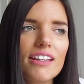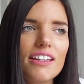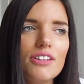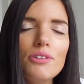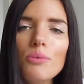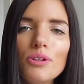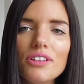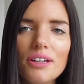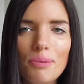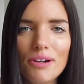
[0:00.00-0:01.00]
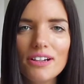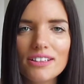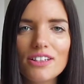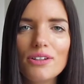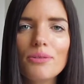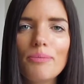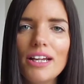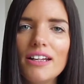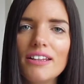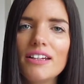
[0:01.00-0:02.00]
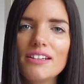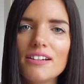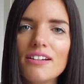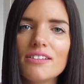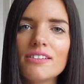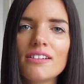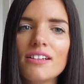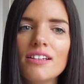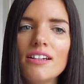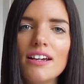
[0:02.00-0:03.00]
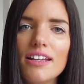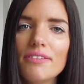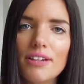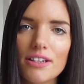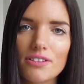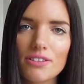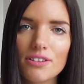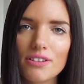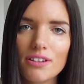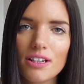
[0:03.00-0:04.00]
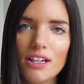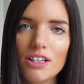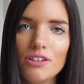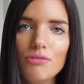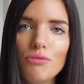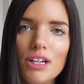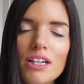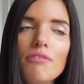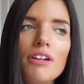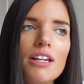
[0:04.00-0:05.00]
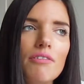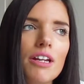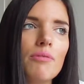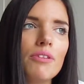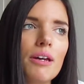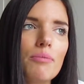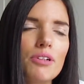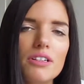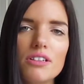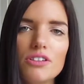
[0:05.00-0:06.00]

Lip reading: You want the product to look better than it does in the flesh. You really, really, really want that product